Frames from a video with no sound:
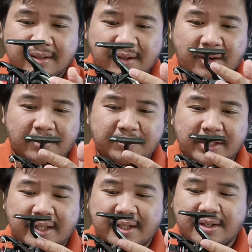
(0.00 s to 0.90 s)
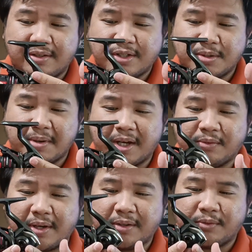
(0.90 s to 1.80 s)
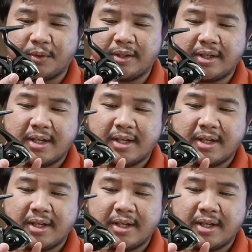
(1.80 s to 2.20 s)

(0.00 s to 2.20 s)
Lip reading: of the Shimano Vanford.